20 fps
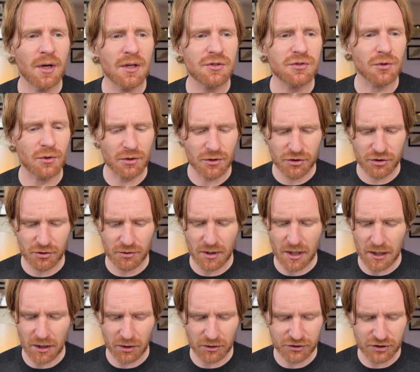Search
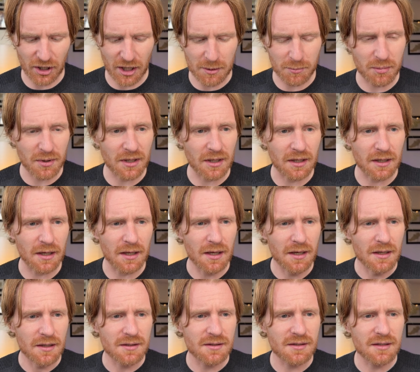and I'll type in
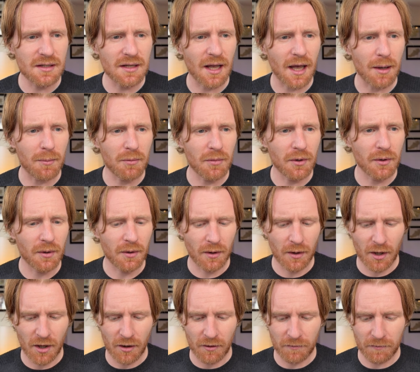CM
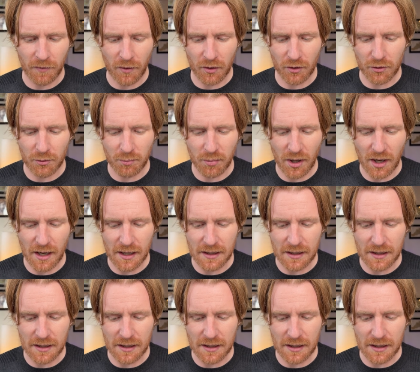followed by